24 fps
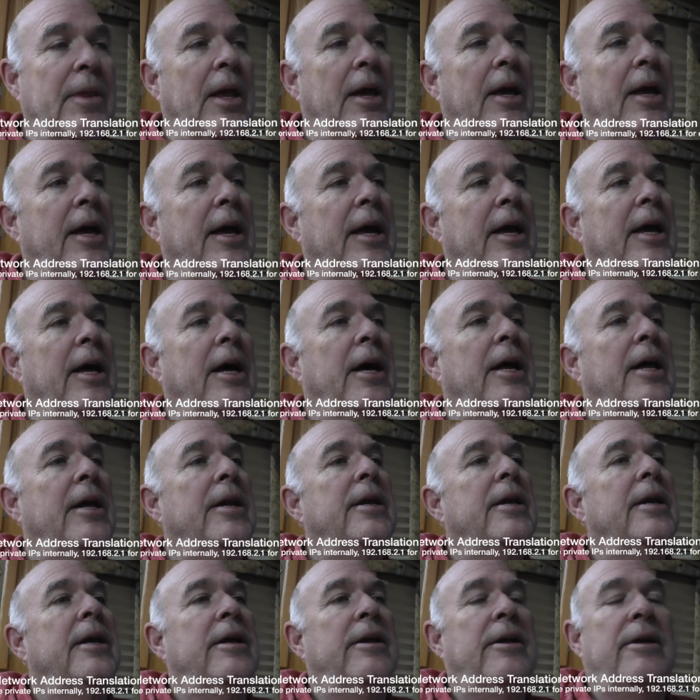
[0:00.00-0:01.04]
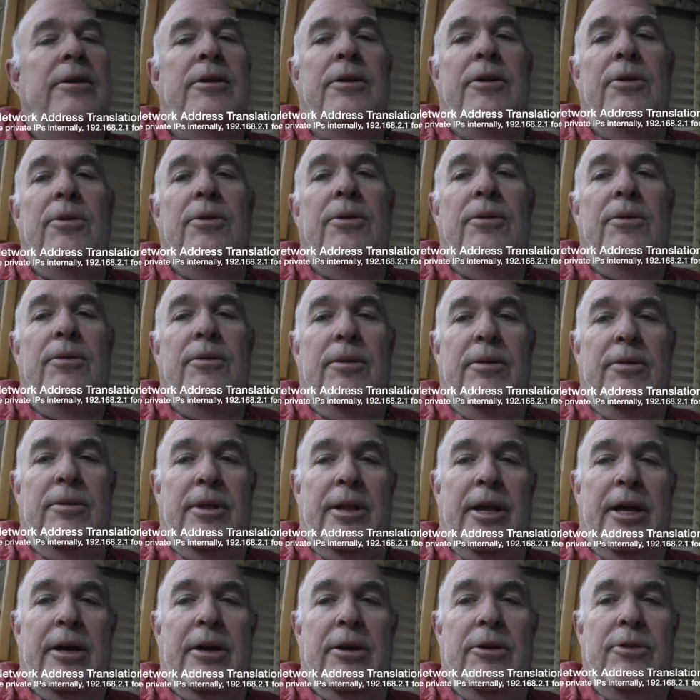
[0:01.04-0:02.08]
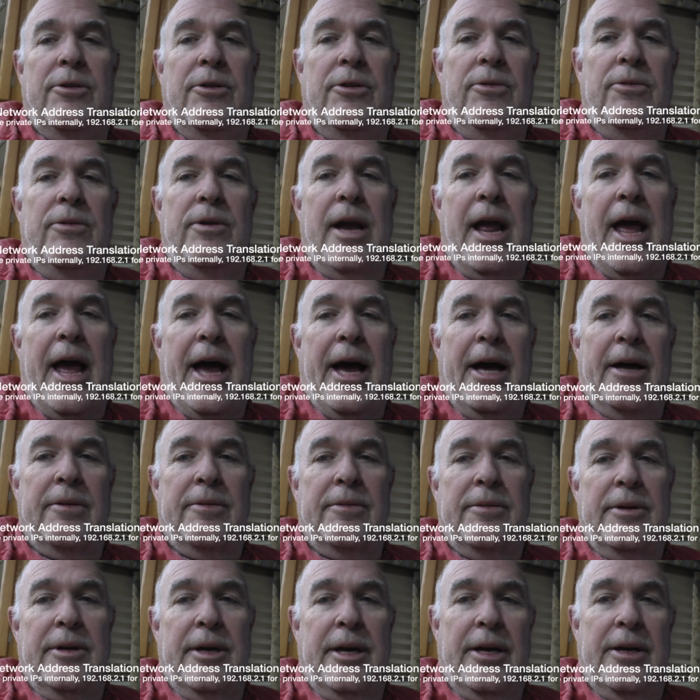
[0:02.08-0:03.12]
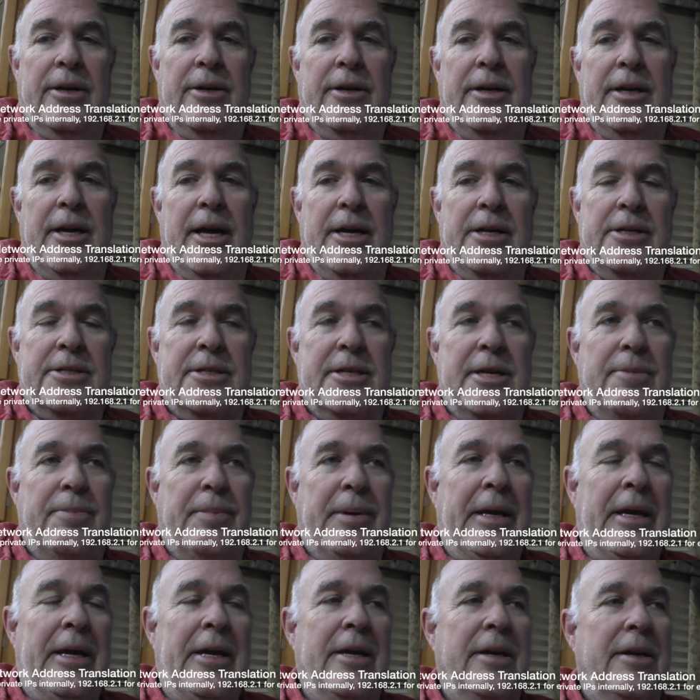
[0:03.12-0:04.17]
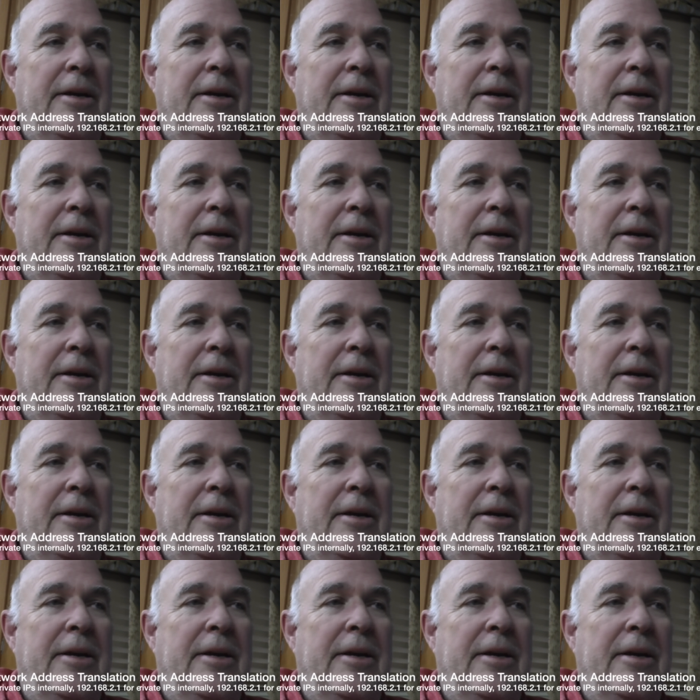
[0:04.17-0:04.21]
and do they could do N A T and D H C P,